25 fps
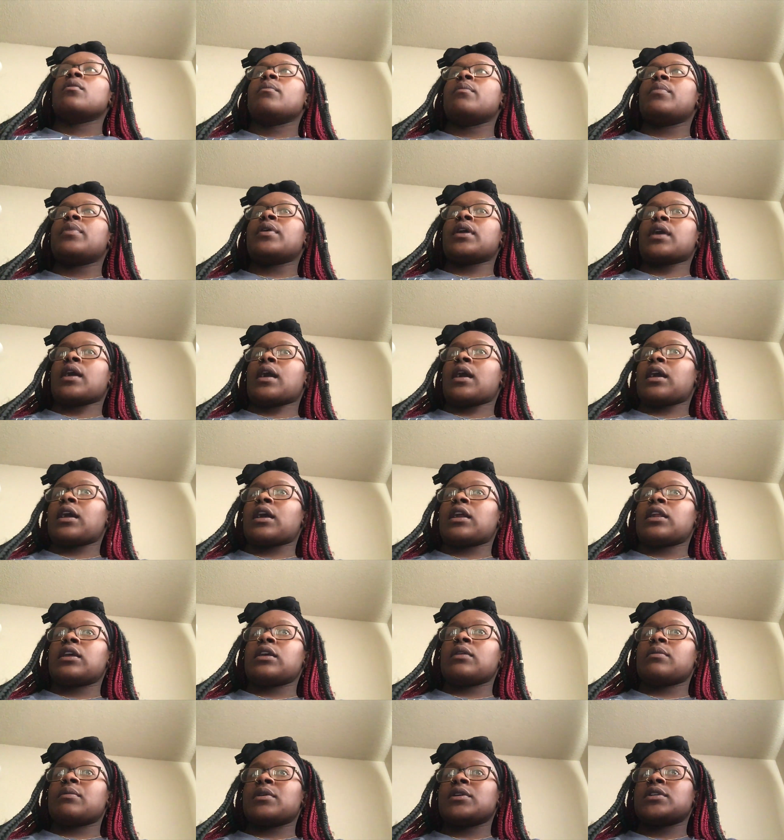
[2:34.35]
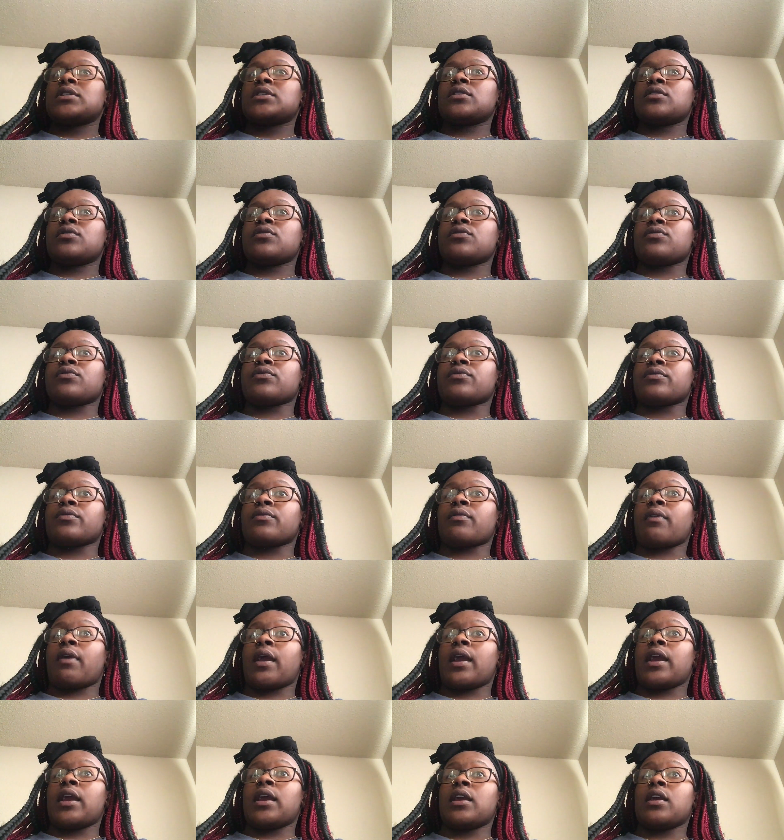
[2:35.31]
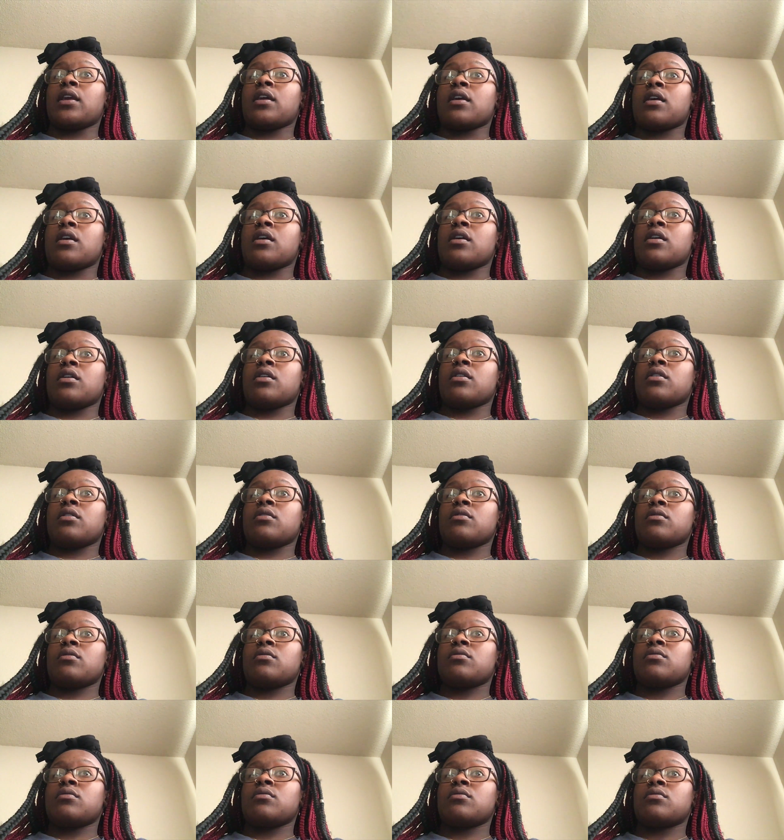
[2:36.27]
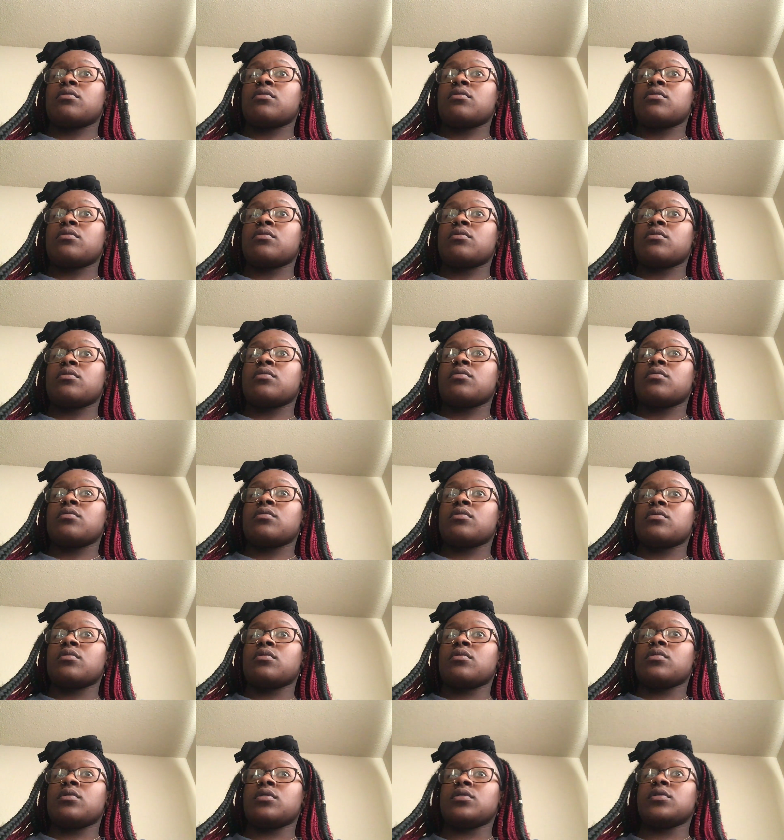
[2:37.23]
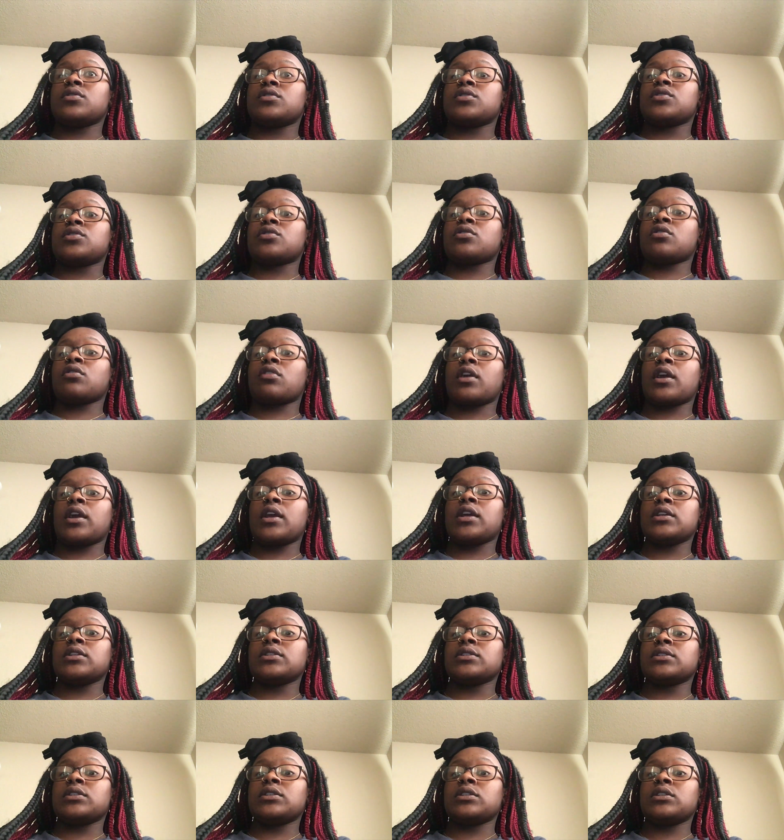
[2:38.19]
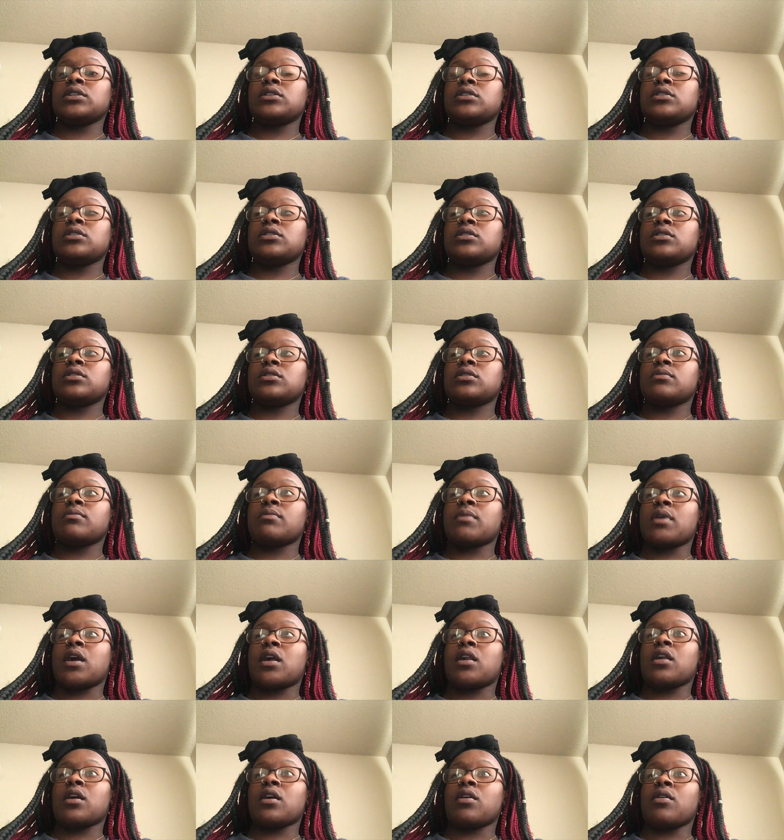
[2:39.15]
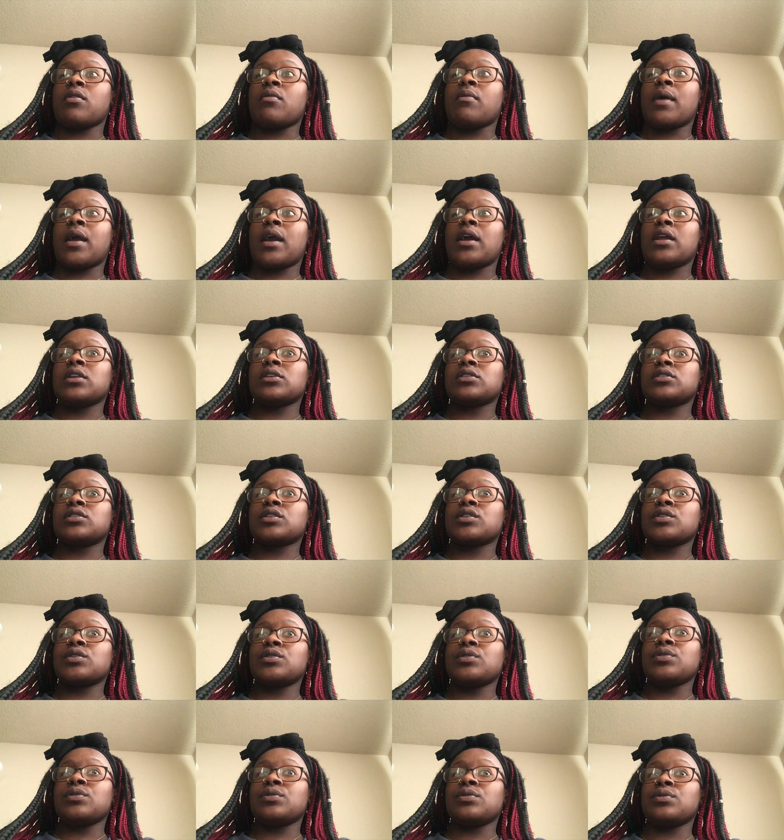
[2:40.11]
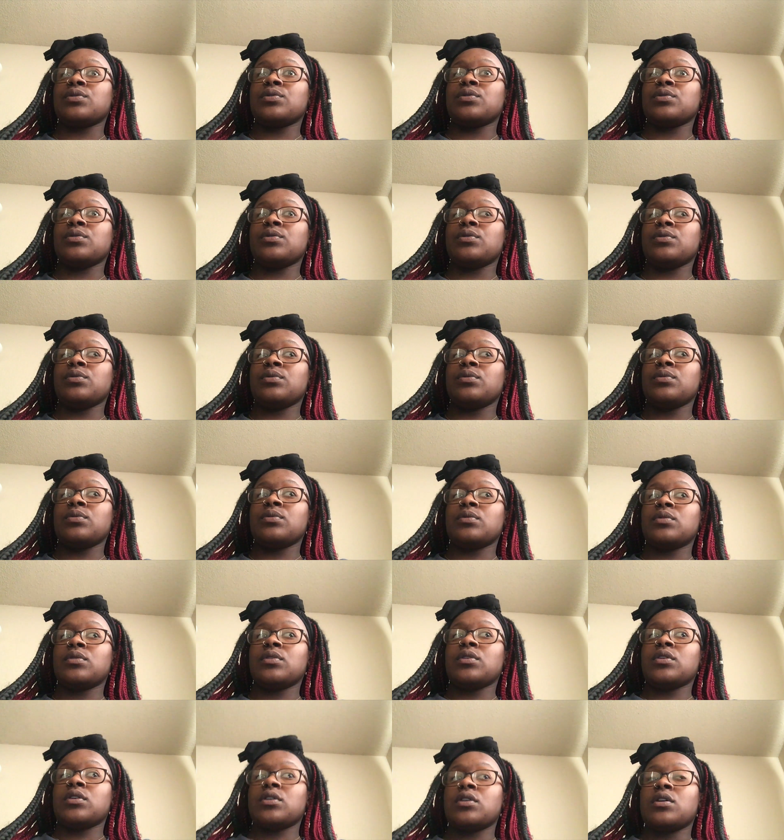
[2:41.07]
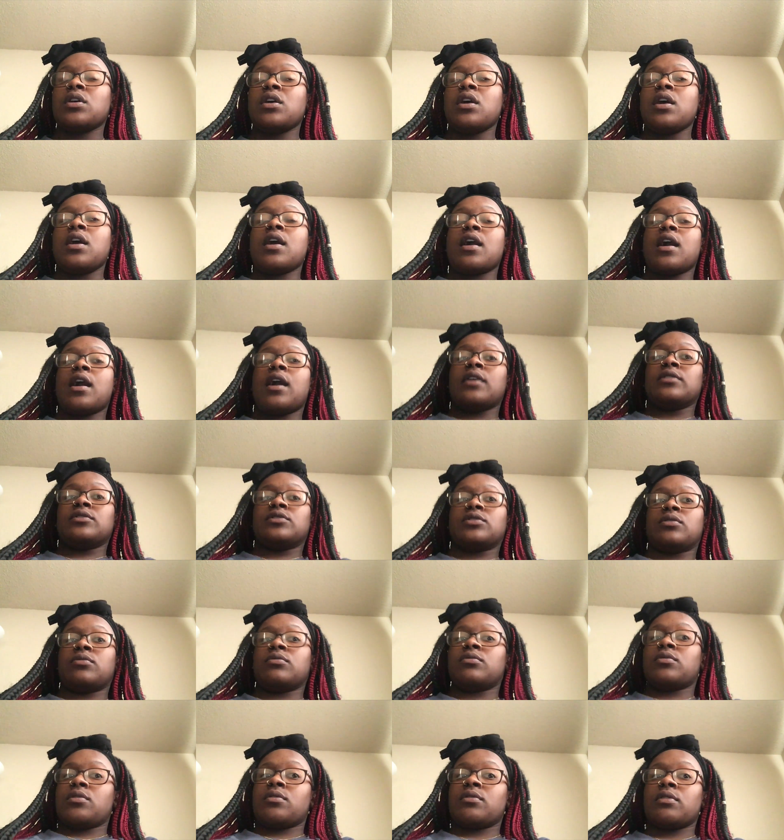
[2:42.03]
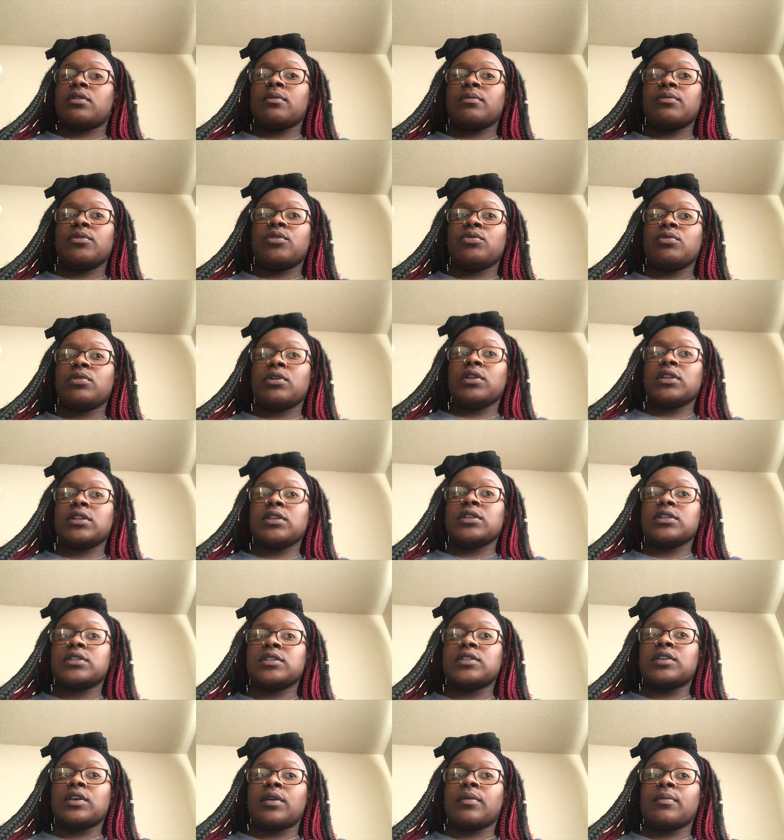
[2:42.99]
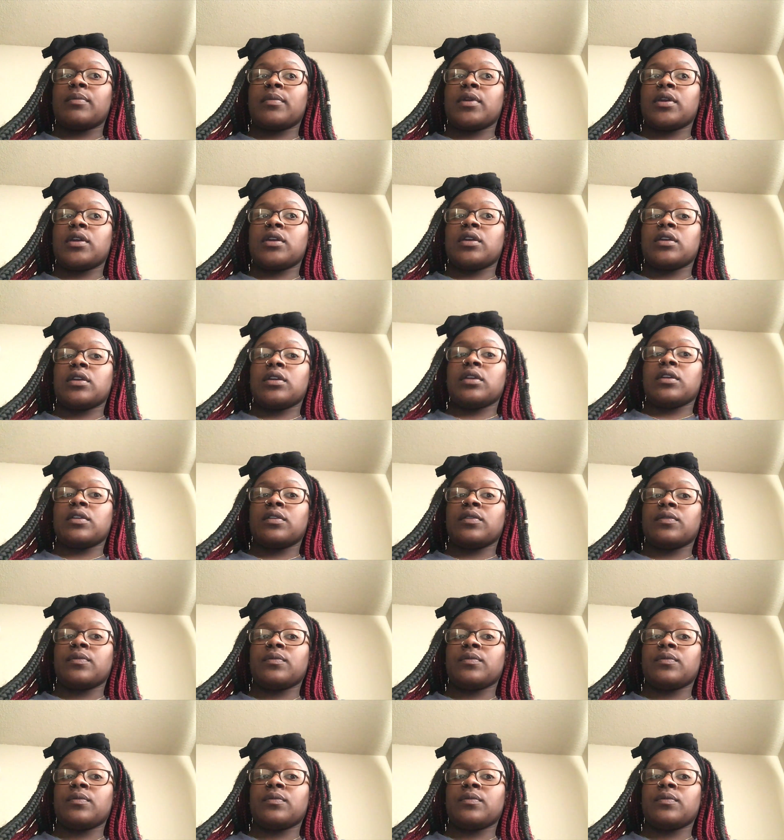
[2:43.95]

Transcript: But yeah, I gotta get myself right, y'all. This is crazy. About to go back to school. I don't know what I'm doing this summer.